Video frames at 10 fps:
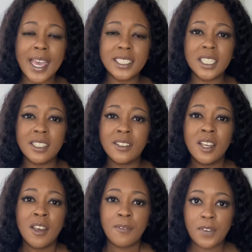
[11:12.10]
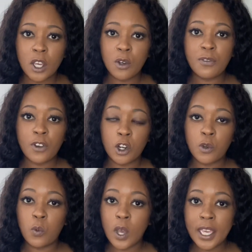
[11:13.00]
a feel for
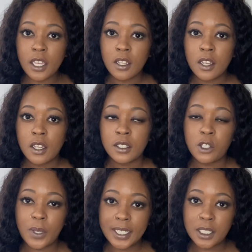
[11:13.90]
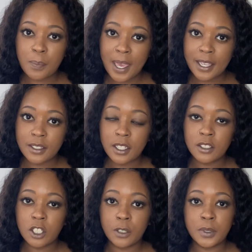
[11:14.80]
what to expect in
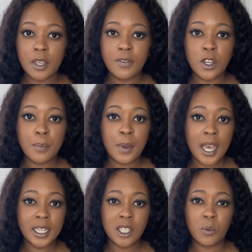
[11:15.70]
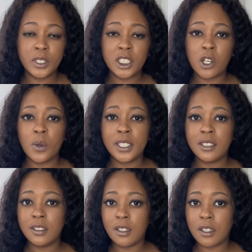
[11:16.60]
terms of your body and what's it going to
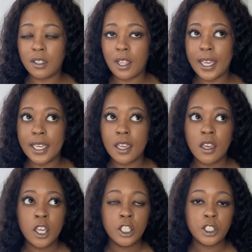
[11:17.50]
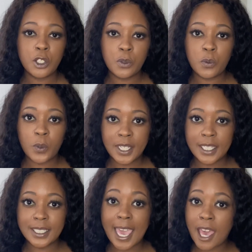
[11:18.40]
look like 2
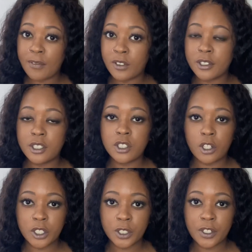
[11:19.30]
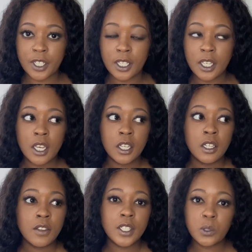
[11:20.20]
weeks after surgery.
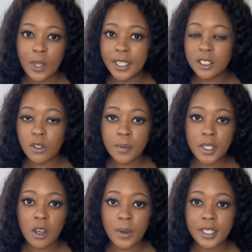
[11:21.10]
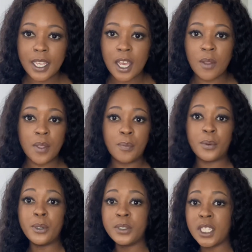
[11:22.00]
The swelling is going to be going down. The
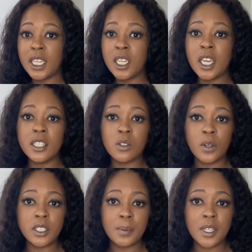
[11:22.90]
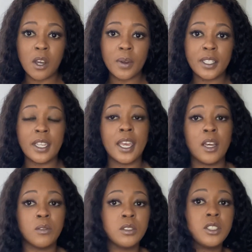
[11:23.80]
bruising is going to be going
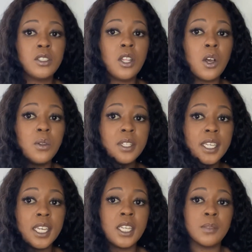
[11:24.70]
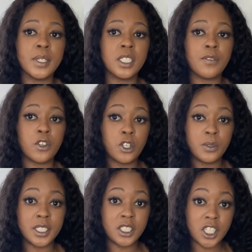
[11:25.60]
down slowly, especially if you're
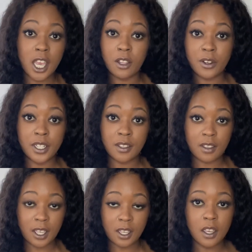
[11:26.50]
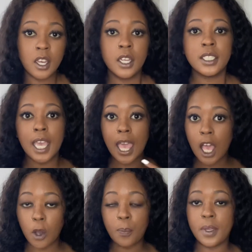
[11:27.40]
using gel or anything to
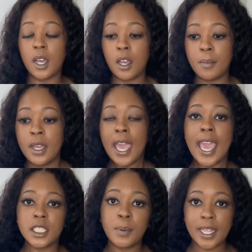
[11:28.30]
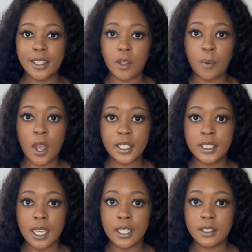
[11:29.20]
help expedite the
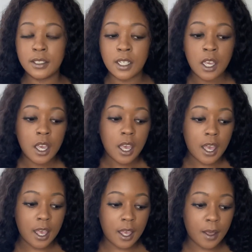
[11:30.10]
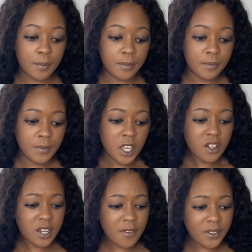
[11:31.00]
process. You're
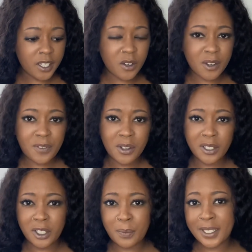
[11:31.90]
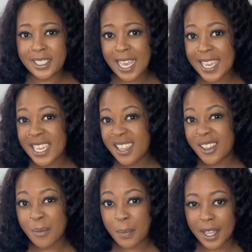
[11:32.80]
definitely going to feel a little bit tight in your
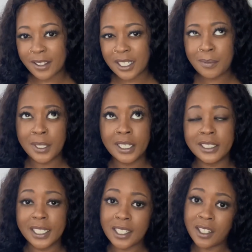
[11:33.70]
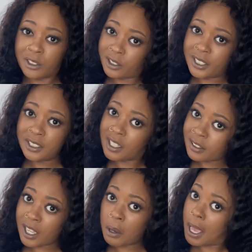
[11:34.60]
belly because like they literally sucked
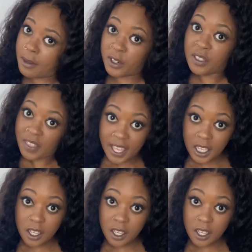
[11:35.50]
out everything.